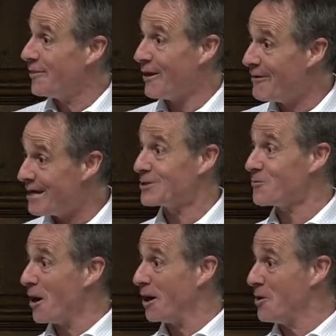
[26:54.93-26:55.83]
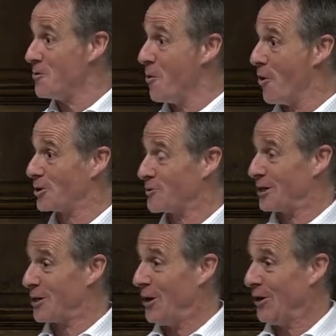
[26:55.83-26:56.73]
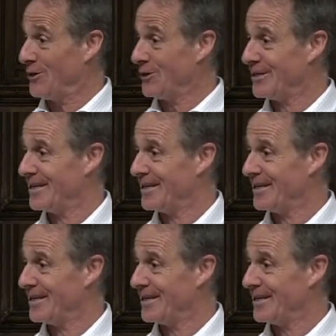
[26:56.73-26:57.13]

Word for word: There is one who walks with God.